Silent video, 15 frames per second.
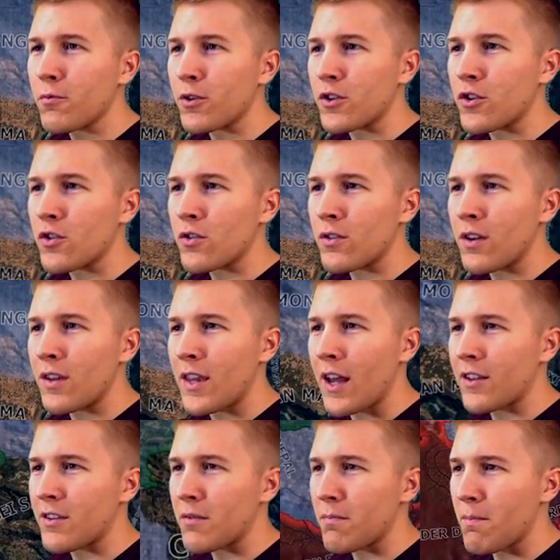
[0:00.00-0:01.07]
which
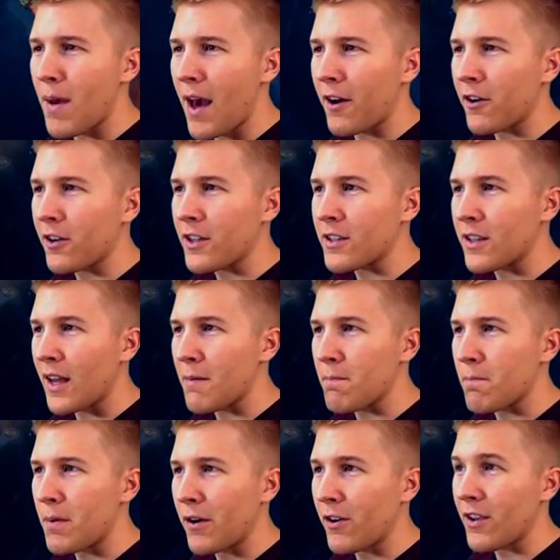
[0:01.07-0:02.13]
doesn't matter because
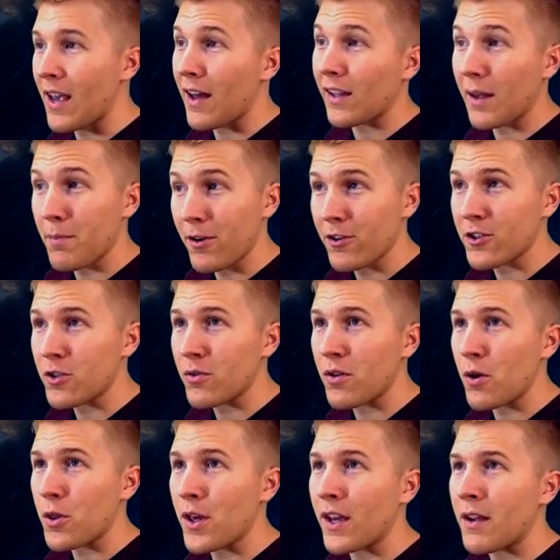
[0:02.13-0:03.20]
Liberia, yeah, Liberia's doing
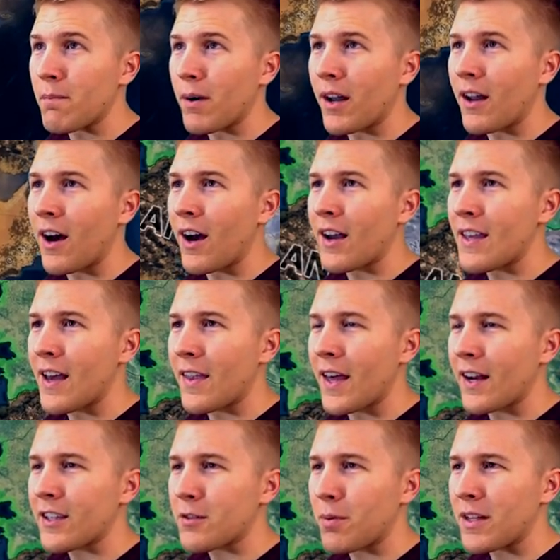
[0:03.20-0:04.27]
their thing, but yeah,
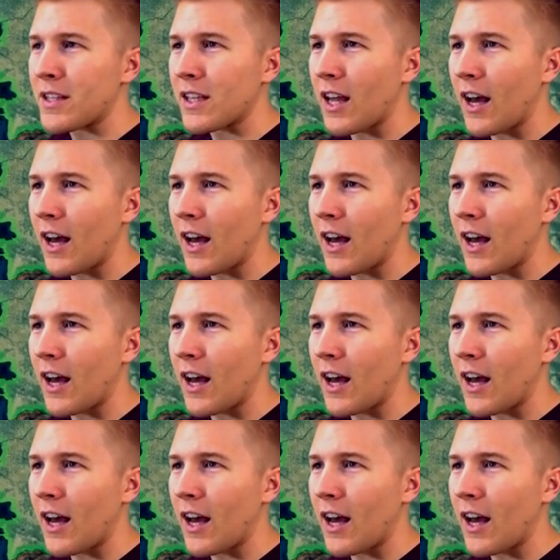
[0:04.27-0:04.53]
that explains a